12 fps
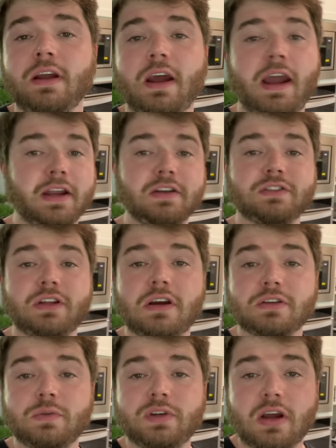I can just talk
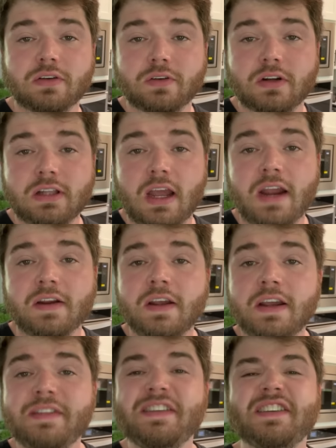to a doctor online,
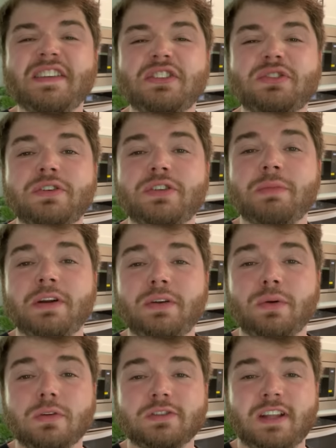and they send it straight to my
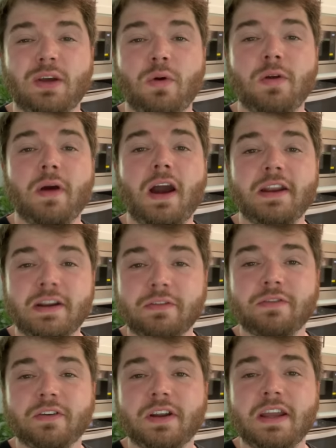door, so that way I never
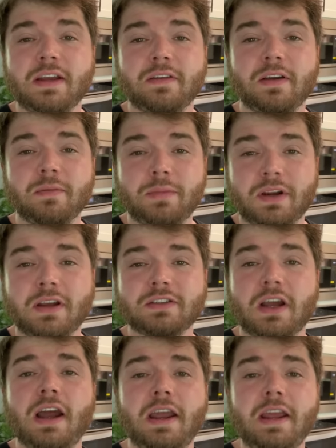forget, because
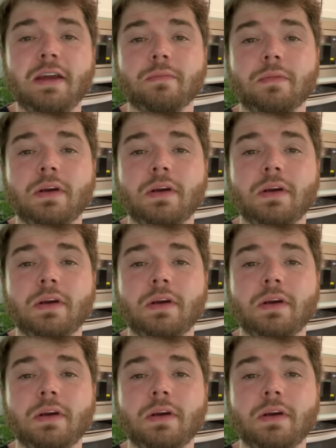I am